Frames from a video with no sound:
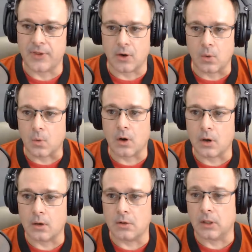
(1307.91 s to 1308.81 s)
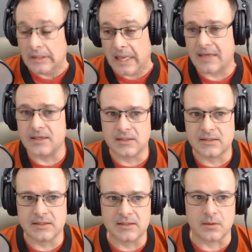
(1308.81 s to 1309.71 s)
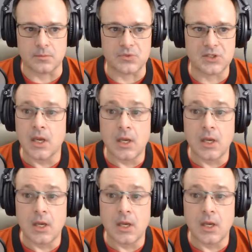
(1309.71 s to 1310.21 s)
there or like systems.